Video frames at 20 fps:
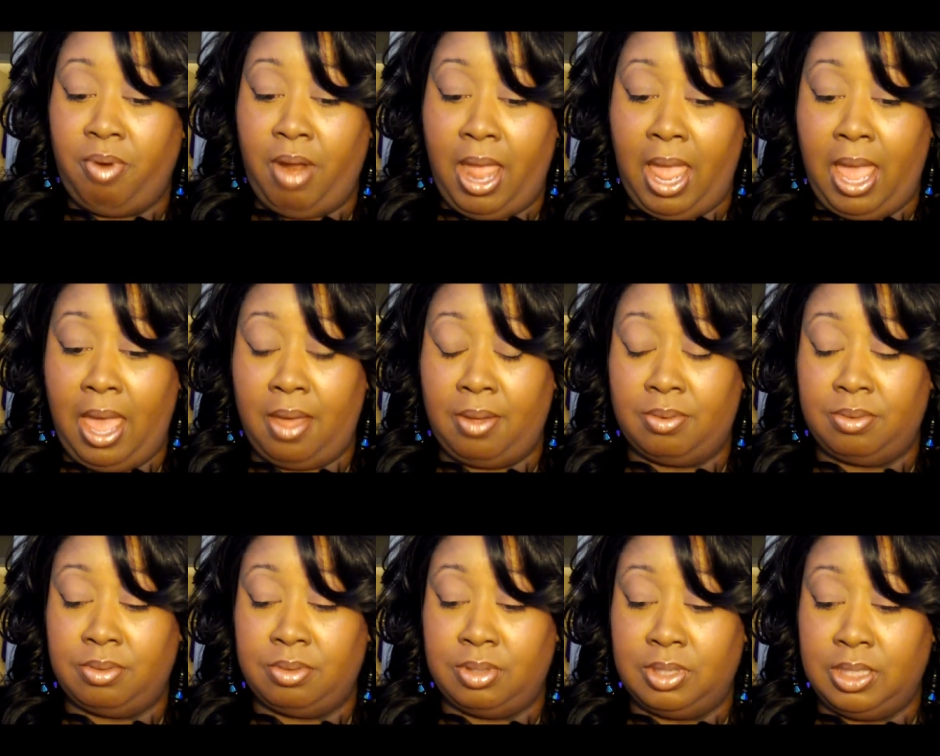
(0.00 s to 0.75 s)

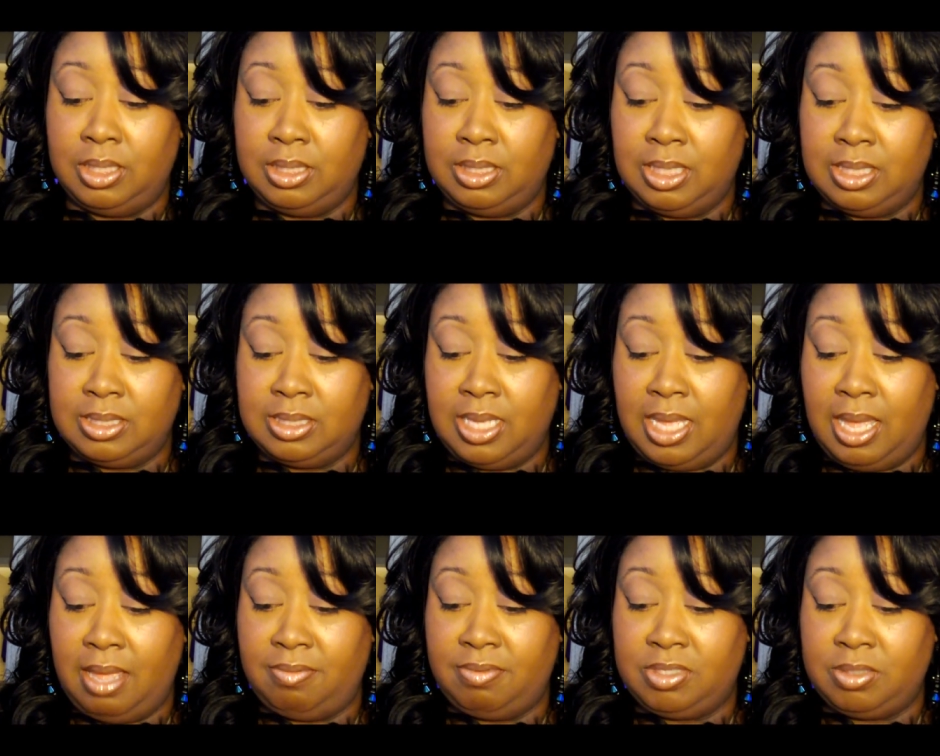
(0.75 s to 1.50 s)
brown, and it
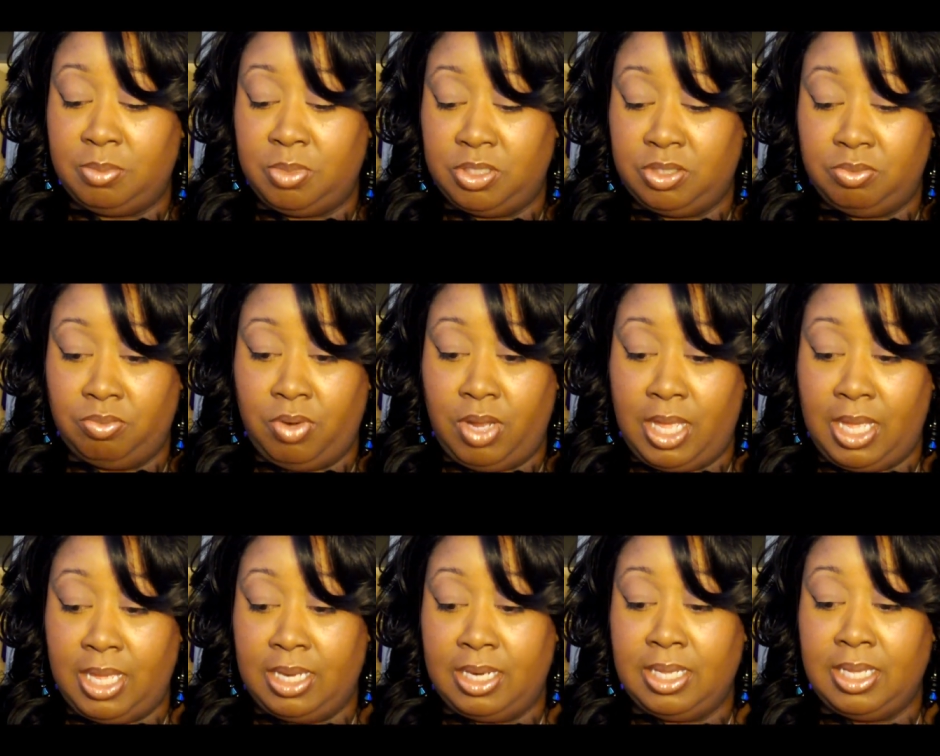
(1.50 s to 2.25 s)
doesn't have as much
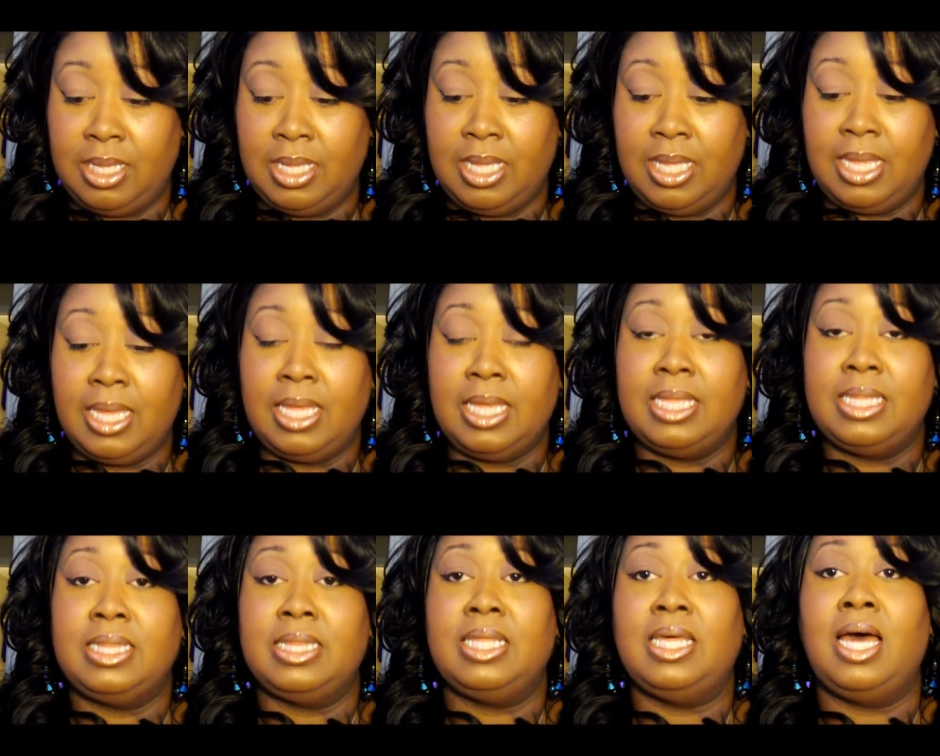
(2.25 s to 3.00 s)
red.
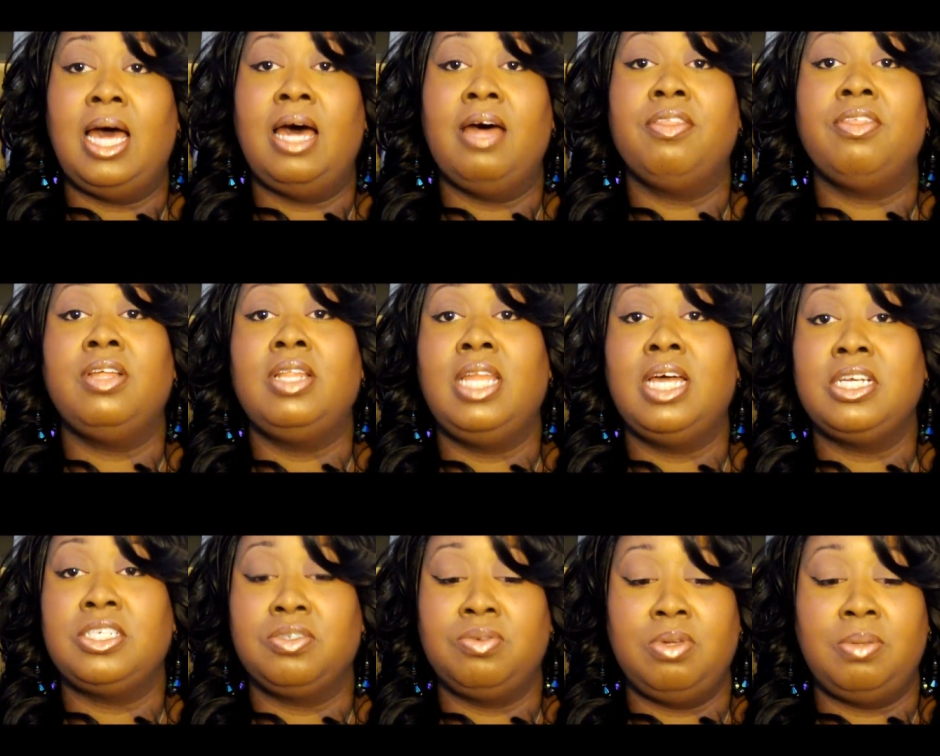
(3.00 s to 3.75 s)
The other
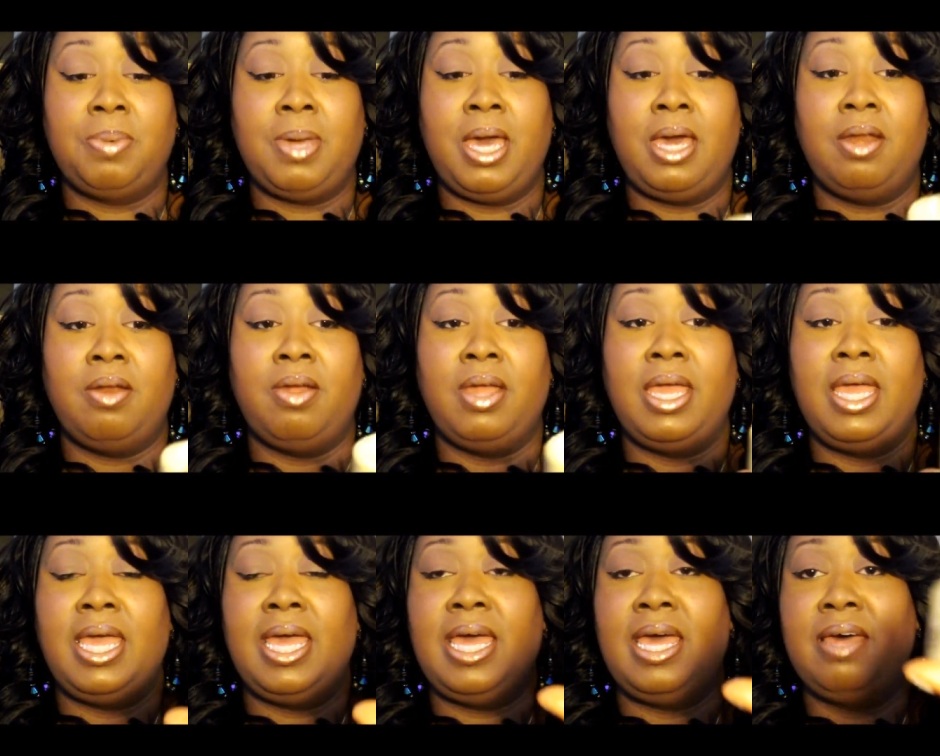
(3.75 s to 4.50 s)
luxury powder
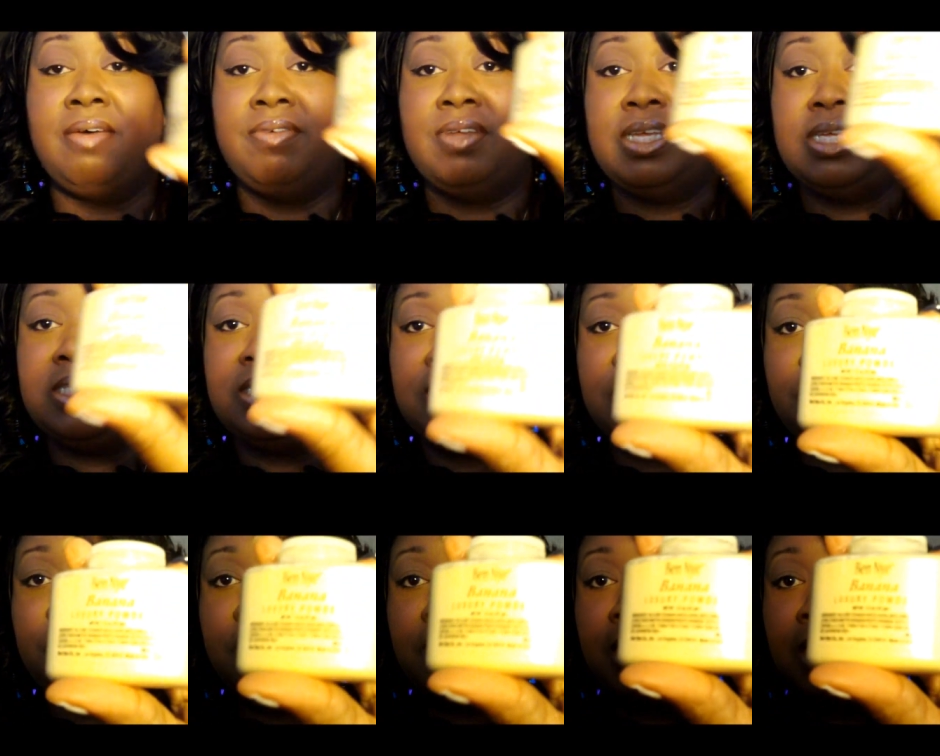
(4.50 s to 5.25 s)
I have is
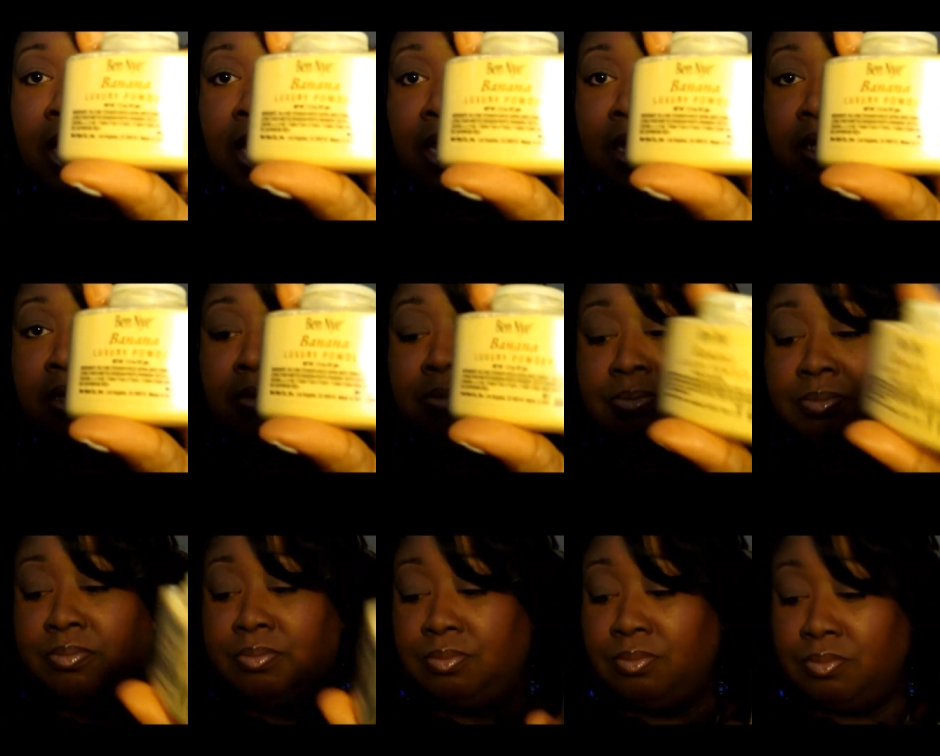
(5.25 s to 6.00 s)
the
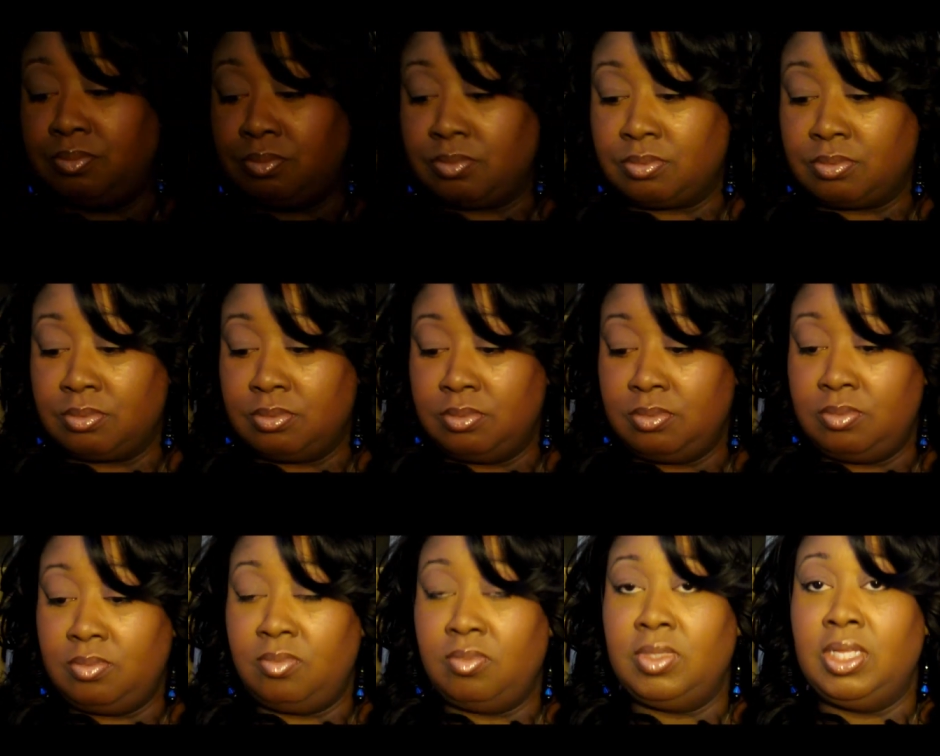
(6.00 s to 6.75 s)
Banana,
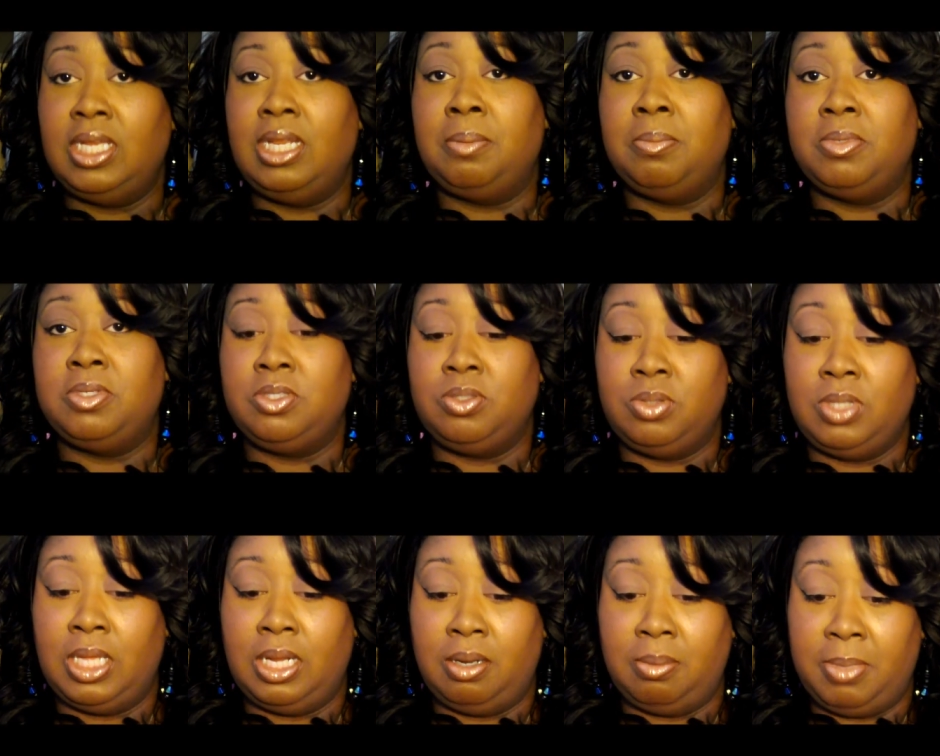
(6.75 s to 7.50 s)
and I'm gonna
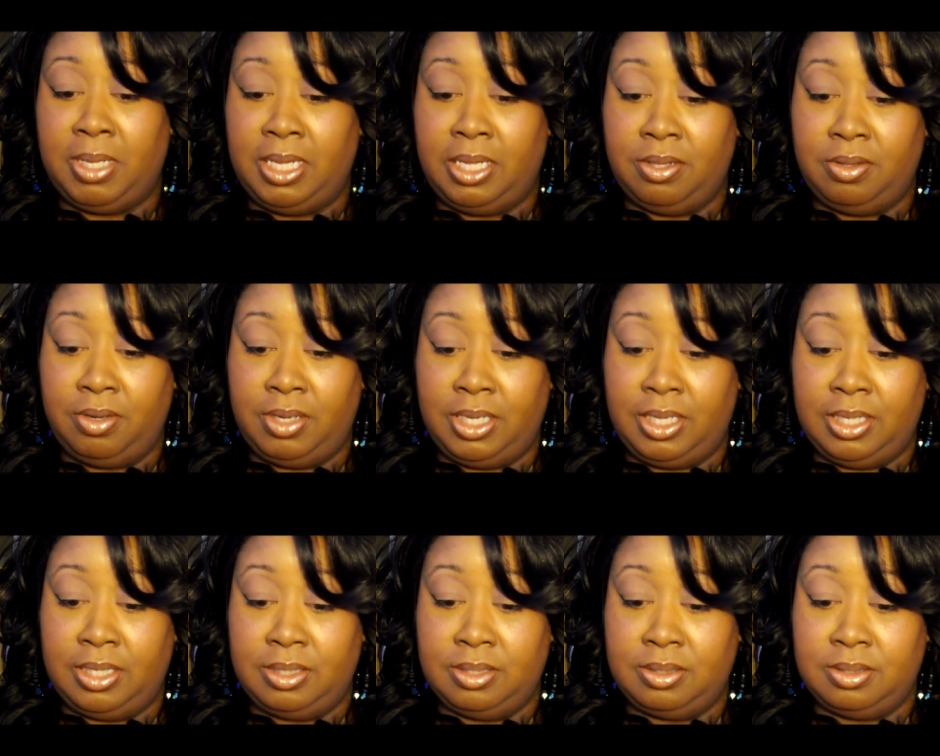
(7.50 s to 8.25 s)
do that on my other
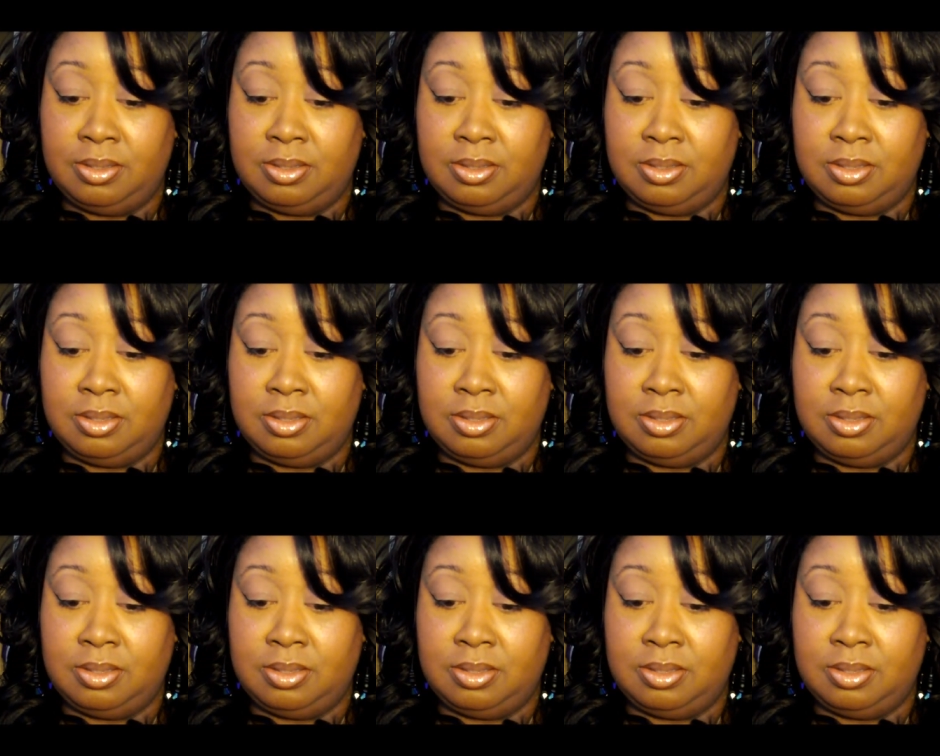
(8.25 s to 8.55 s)
hand.